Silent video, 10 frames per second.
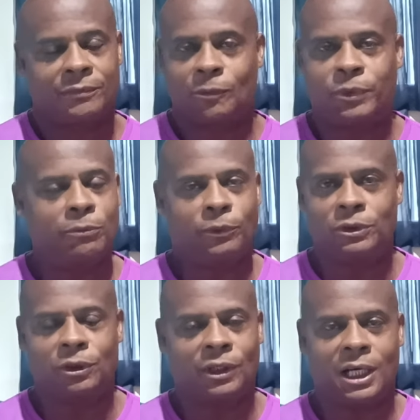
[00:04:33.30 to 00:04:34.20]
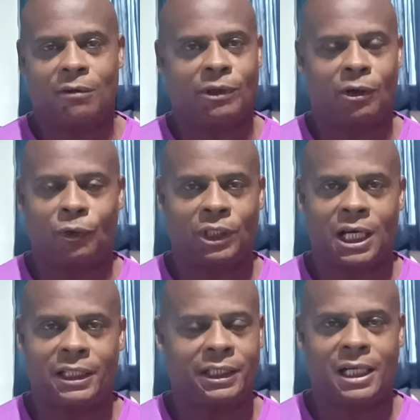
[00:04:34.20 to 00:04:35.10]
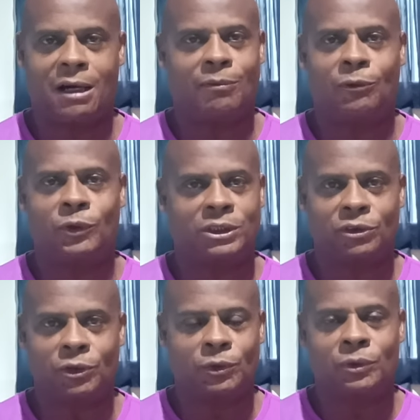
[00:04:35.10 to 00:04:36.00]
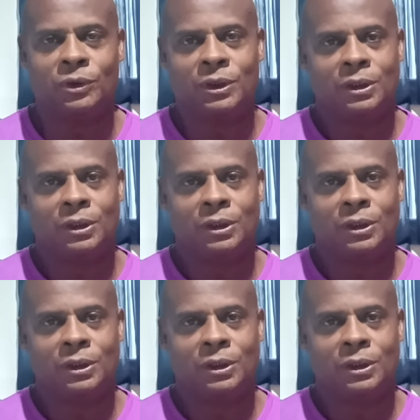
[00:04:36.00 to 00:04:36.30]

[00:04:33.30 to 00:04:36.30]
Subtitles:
The people don't have a whole lot in common with you.